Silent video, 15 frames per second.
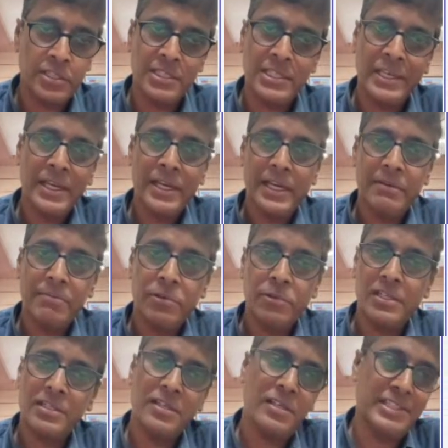and
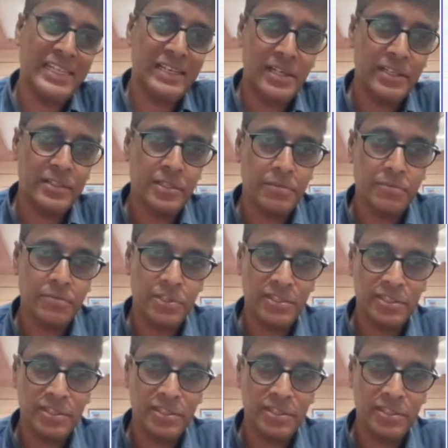broadcast satellite services.